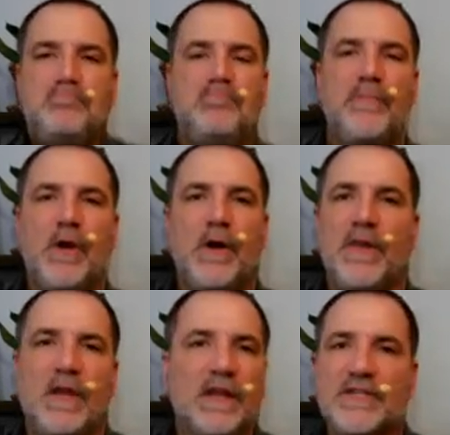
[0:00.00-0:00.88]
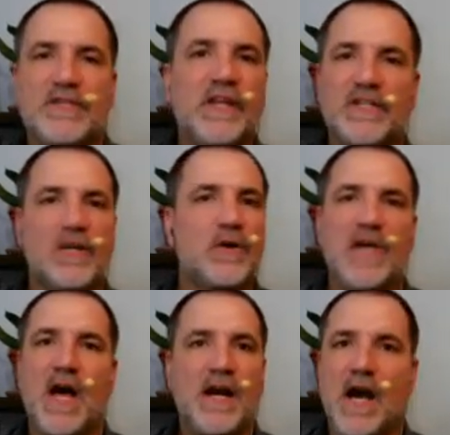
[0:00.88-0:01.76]
You know, and that list goes
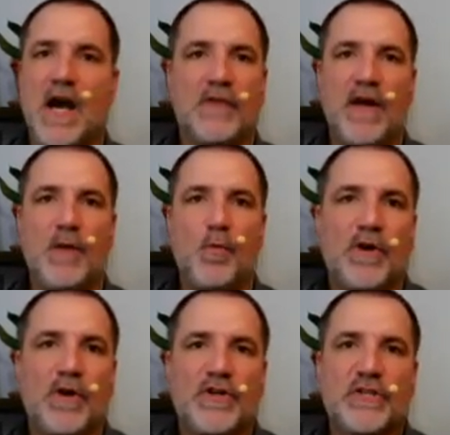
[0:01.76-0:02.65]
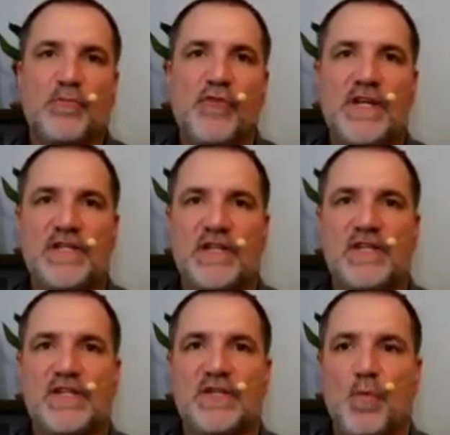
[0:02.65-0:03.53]
on, right? What are some
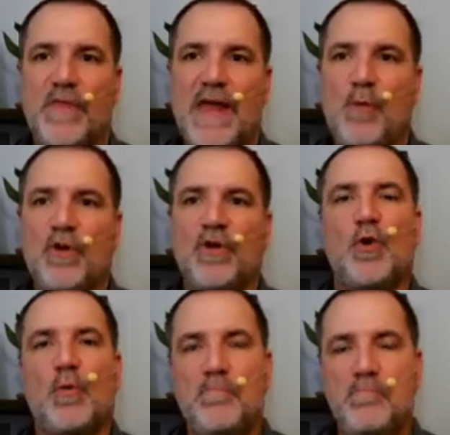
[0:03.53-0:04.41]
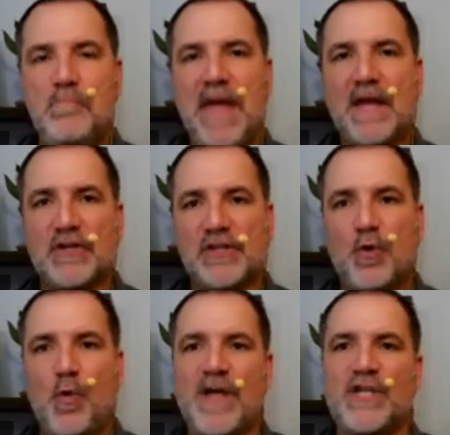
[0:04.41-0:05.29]
reasons that would make us
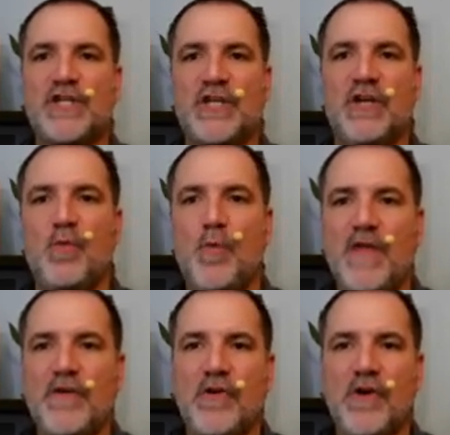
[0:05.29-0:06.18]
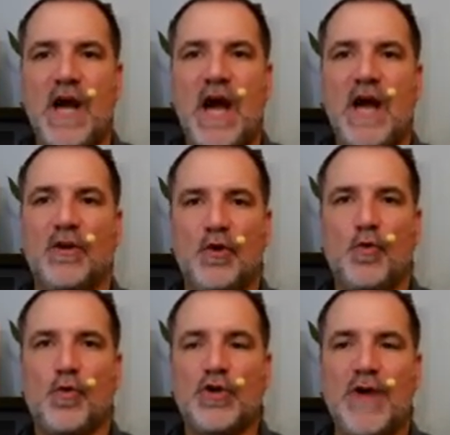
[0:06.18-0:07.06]
question whether or not
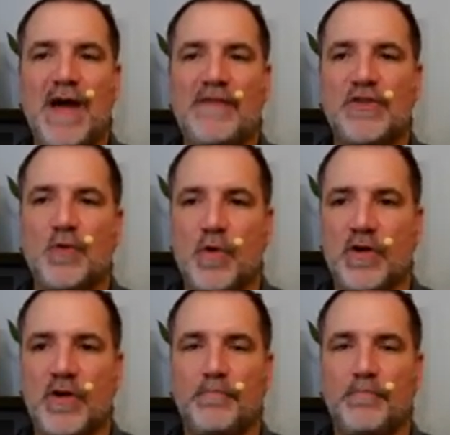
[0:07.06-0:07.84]
Lenore drives to work?